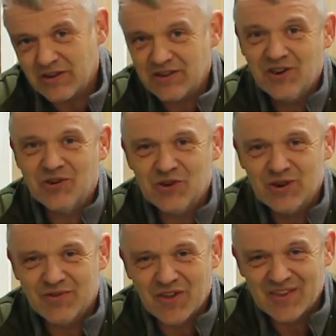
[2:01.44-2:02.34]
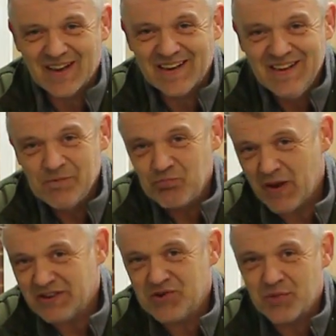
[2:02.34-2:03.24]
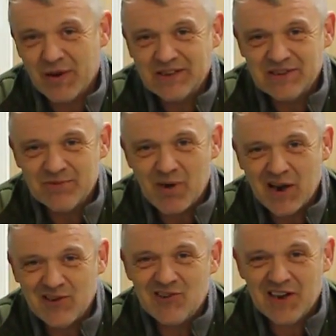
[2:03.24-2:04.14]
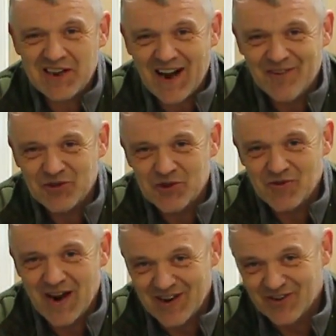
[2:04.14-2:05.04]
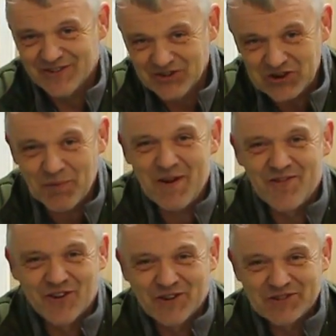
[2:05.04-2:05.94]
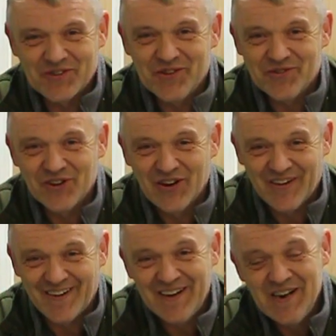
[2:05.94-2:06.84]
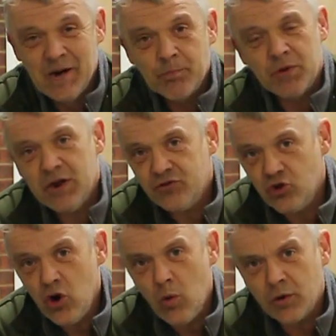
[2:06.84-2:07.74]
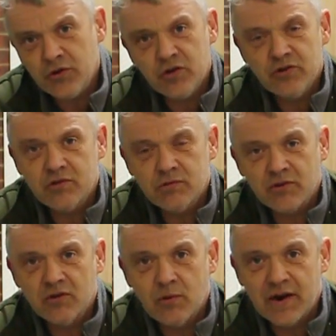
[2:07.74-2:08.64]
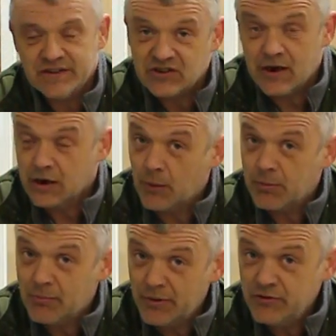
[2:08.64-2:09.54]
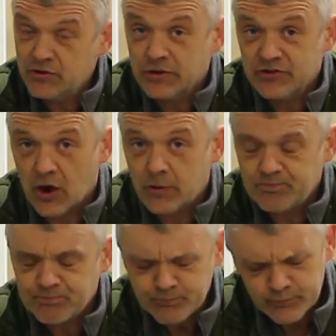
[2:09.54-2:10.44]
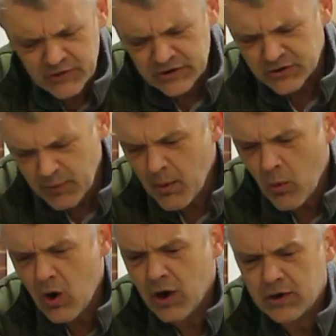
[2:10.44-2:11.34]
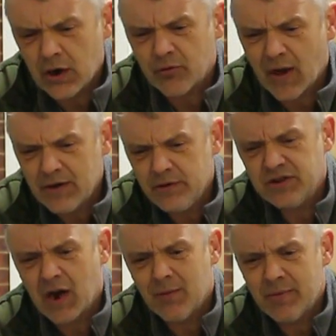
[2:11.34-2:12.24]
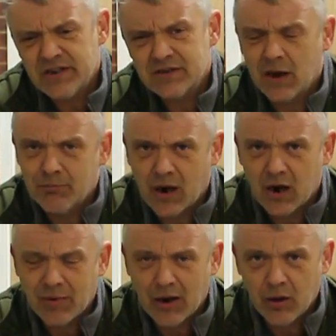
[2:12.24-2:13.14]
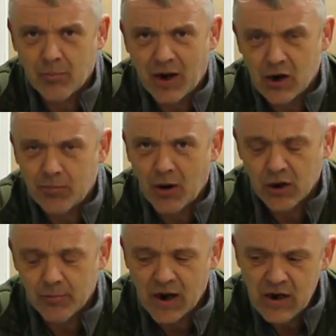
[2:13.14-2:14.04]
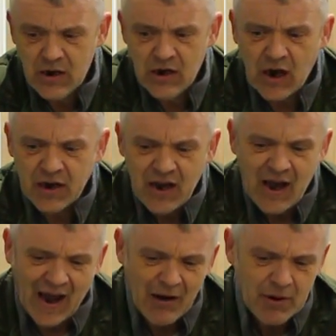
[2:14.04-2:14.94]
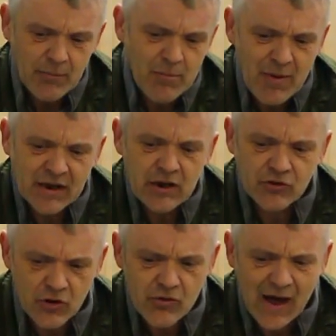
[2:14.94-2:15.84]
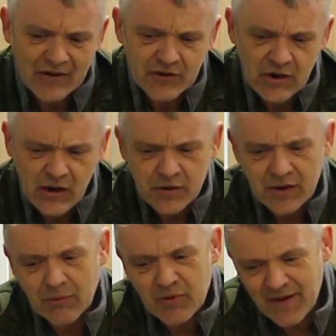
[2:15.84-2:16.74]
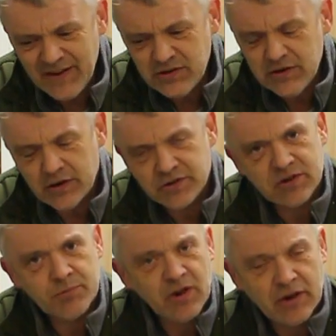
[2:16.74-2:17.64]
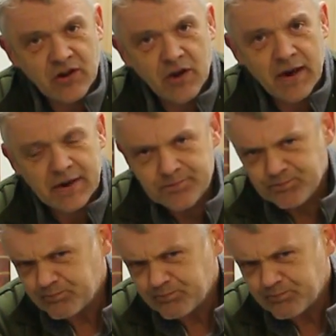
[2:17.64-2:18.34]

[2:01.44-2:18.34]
because it's no good if the thing makes you a plastic bag, you take it out into the rain and all your shopping falls on the floor. But you do want it to rot away in, say, a couple of months or so. So we were working on that using our baseline biopolymer and how can we make it do that? Now we've actually done something to it